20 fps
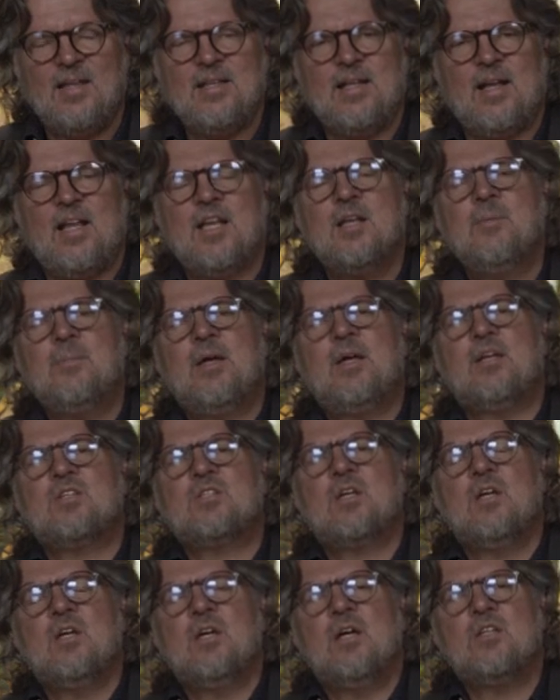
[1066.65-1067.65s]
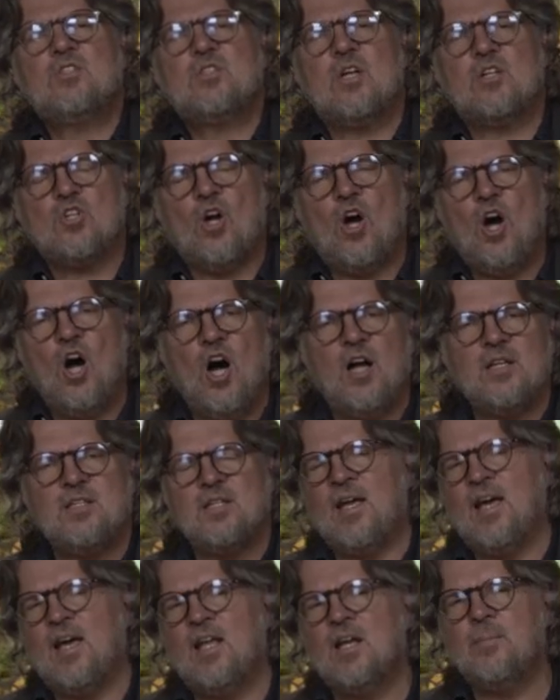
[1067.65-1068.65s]
And that enemy is, is such a
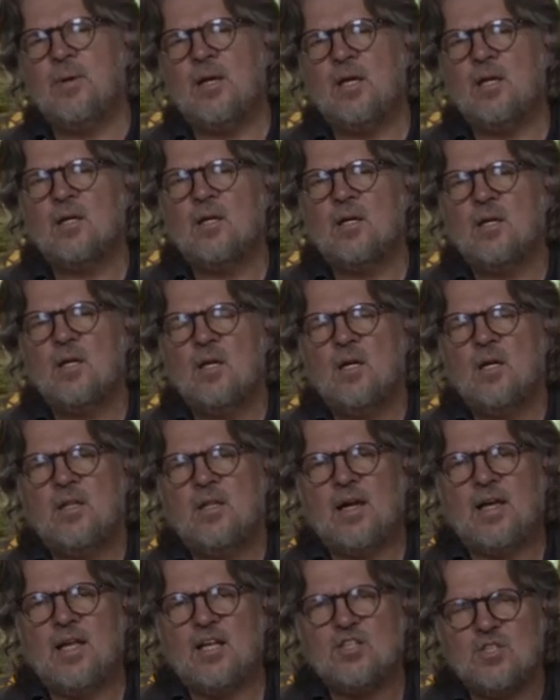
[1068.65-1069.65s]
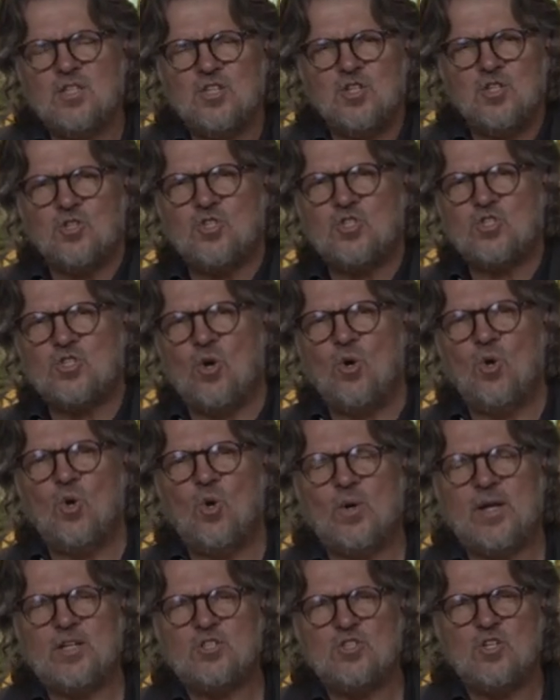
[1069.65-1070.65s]
haunting enemy that gets into your
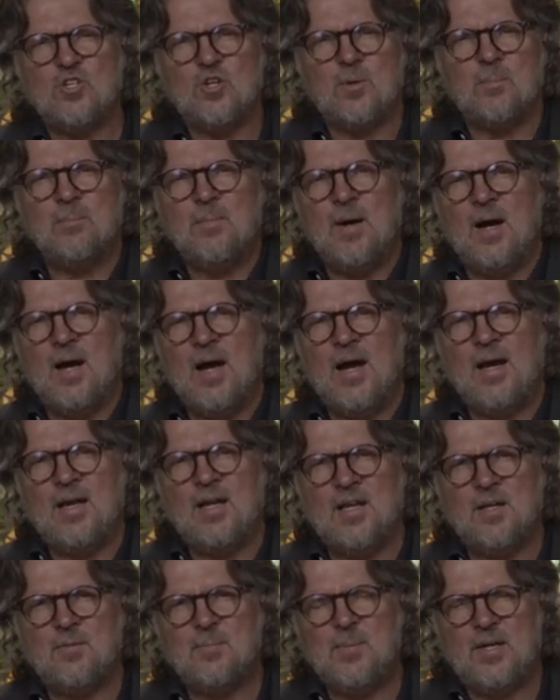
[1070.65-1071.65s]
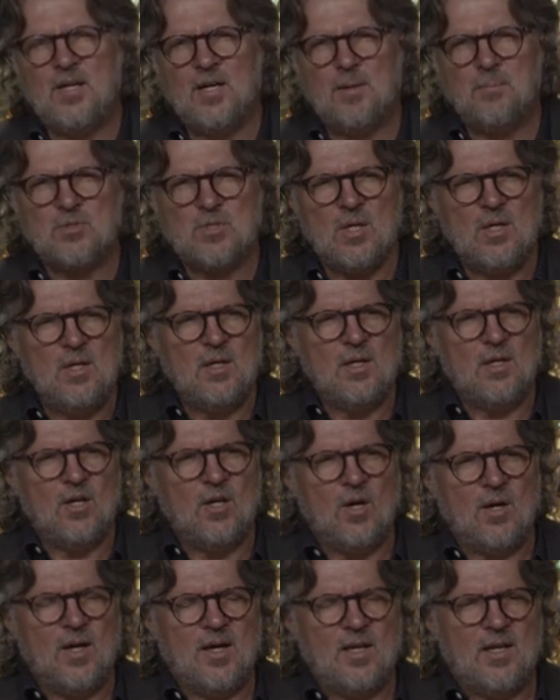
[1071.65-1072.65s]
soul, gets into your mind, and it becomes
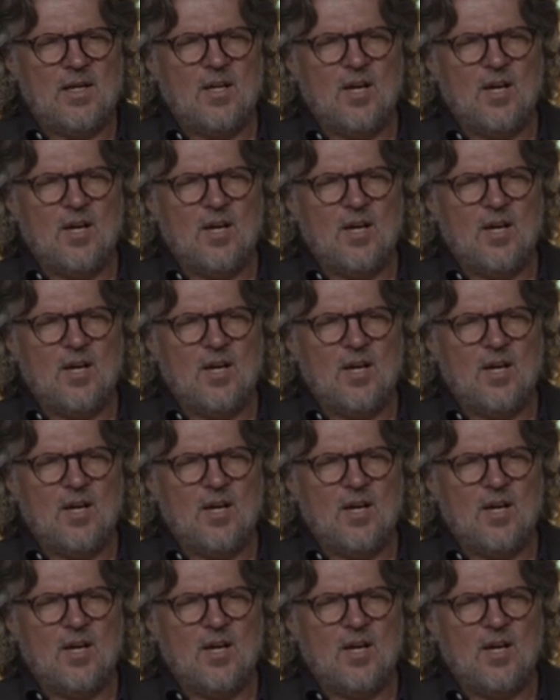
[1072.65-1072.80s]
oh,